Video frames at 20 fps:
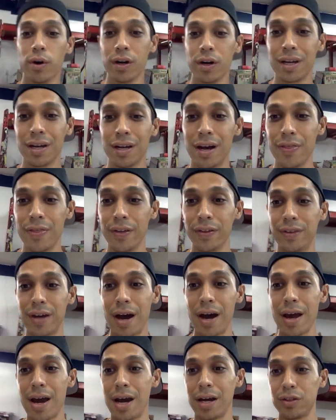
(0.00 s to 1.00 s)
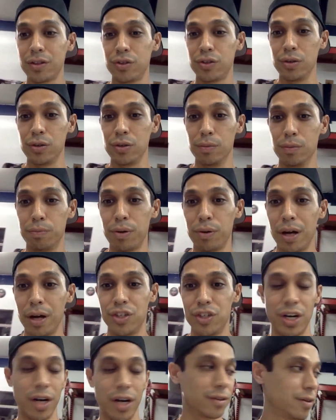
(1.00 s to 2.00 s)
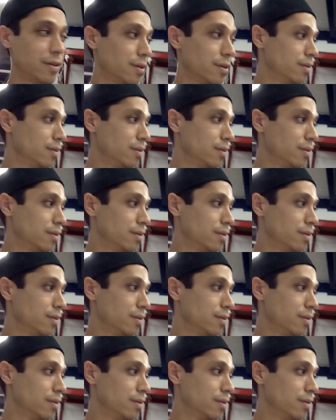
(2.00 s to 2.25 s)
working on the Daihatsu project,